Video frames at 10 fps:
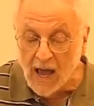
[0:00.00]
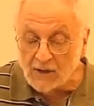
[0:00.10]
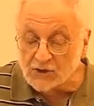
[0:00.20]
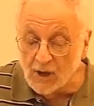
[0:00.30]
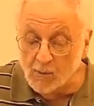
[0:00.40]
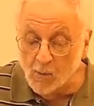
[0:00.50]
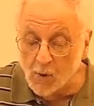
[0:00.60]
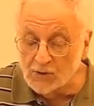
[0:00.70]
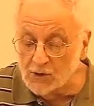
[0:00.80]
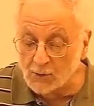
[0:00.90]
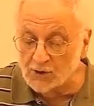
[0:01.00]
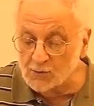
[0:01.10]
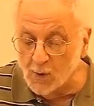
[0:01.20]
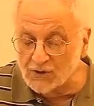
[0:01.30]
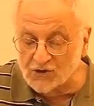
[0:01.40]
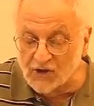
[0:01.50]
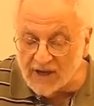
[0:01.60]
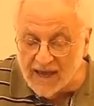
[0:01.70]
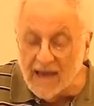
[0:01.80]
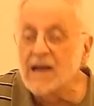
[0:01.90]
Someone noted once the
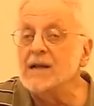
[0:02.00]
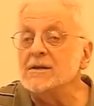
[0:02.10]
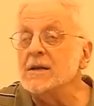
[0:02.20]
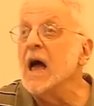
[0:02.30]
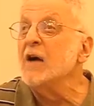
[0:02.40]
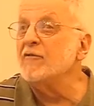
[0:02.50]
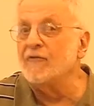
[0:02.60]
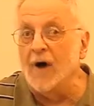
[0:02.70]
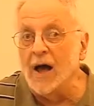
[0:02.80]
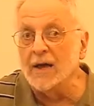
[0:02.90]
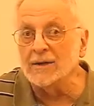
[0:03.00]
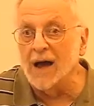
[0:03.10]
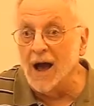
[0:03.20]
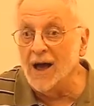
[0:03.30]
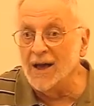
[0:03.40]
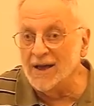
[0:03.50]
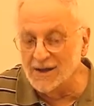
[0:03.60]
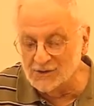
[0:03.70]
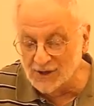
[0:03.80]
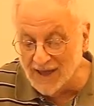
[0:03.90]
keen, fine eyes, a